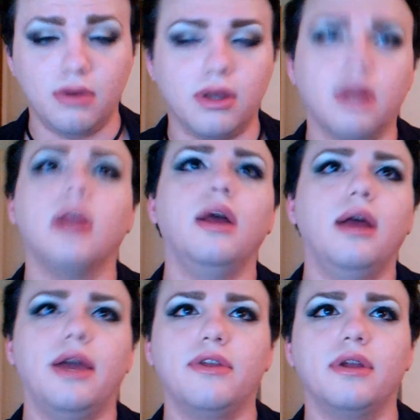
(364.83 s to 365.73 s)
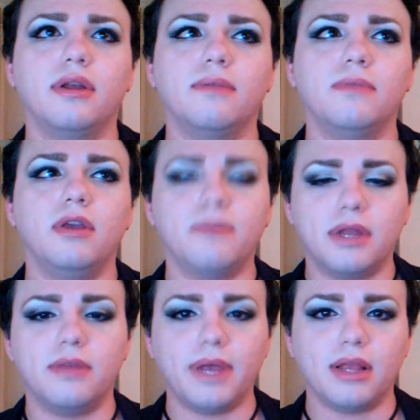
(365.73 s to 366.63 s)
or either you can
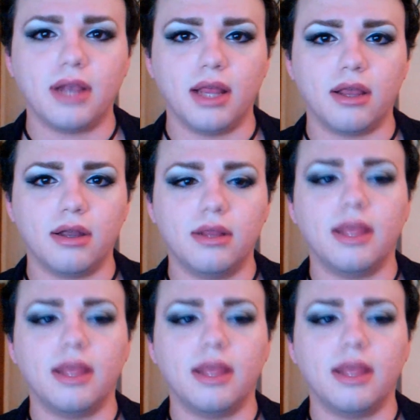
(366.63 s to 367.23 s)
put on the regular color,